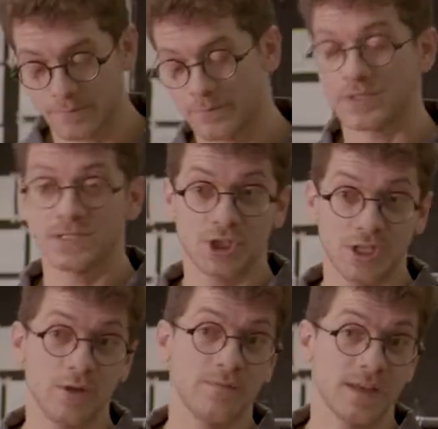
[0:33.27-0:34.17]

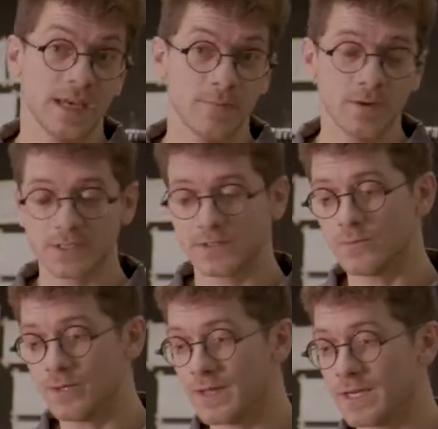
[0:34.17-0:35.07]
positioning of the cameras,
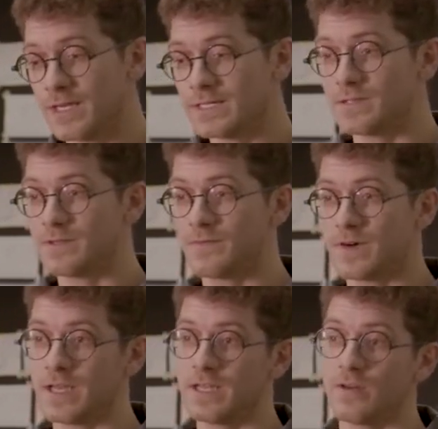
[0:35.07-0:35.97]
we then need to
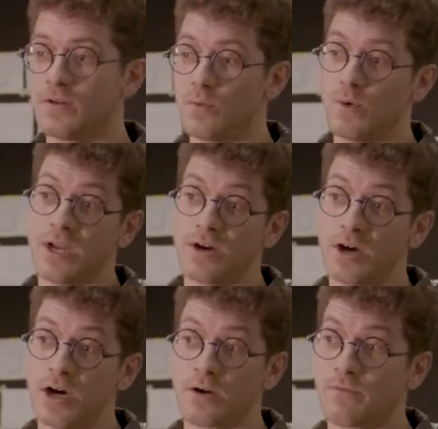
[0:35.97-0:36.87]
define where
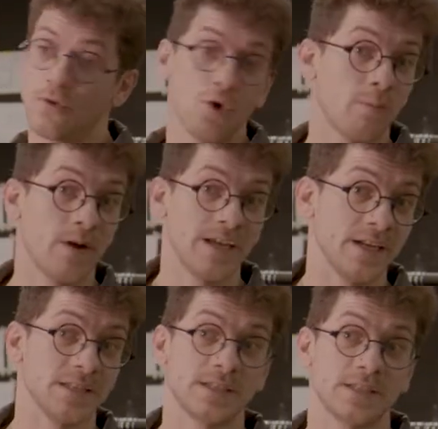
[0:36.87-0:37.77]
our floor plane
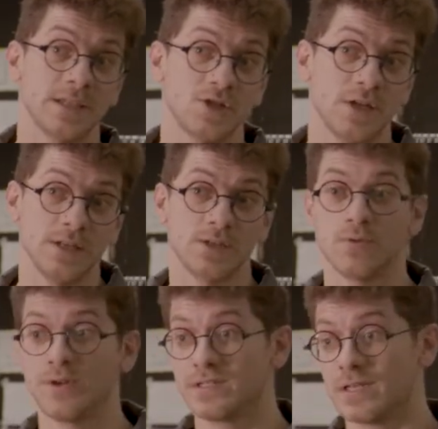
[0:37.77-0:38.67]
is, essentially. So
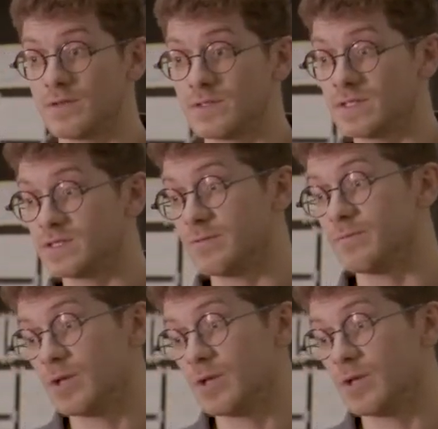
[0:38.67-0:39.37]
we need to tell the system